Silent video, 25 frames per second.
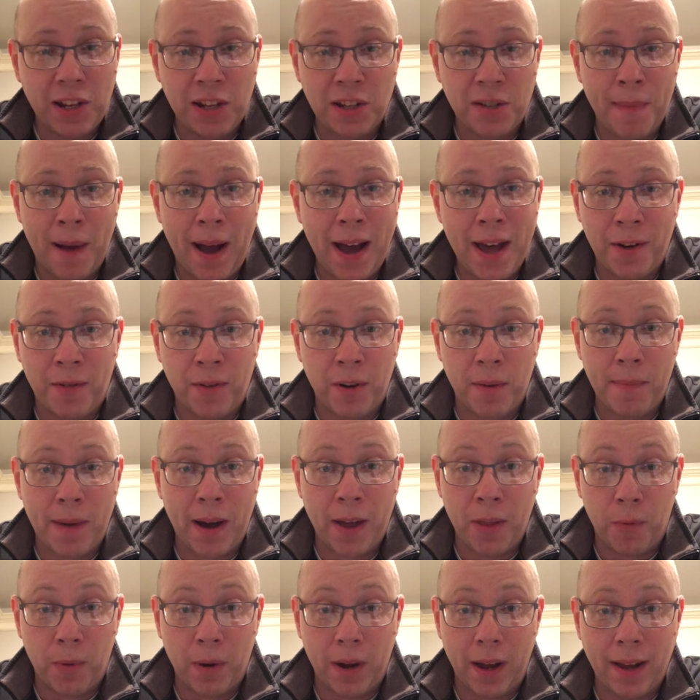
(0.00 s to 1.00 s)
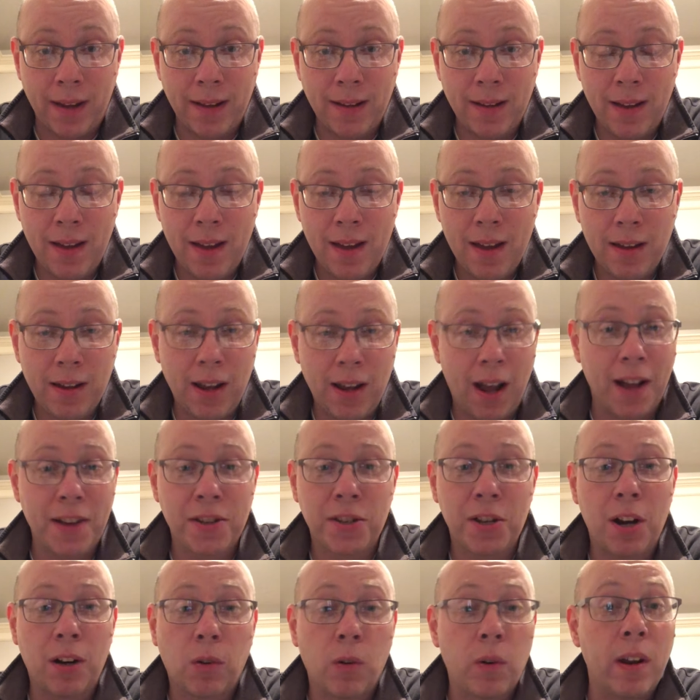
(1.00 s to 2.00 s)
his mind on it, by the way. God's
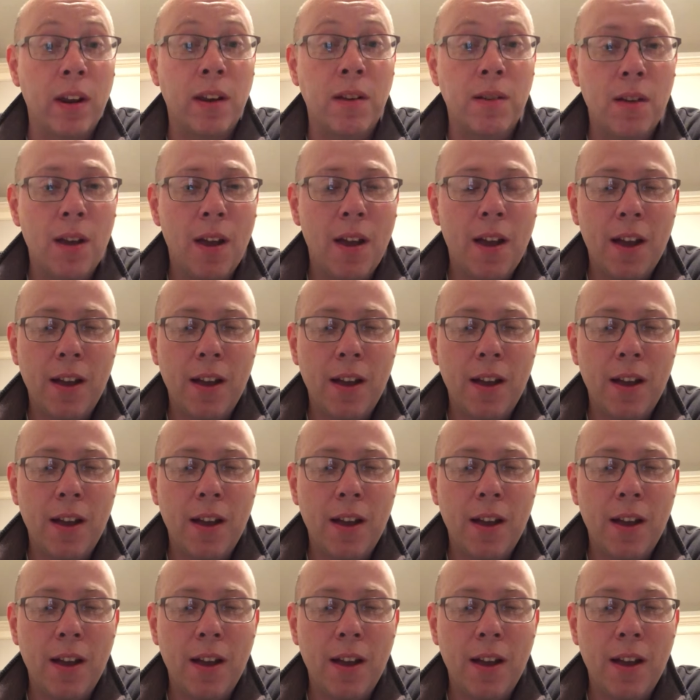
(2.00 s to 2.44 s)
not going to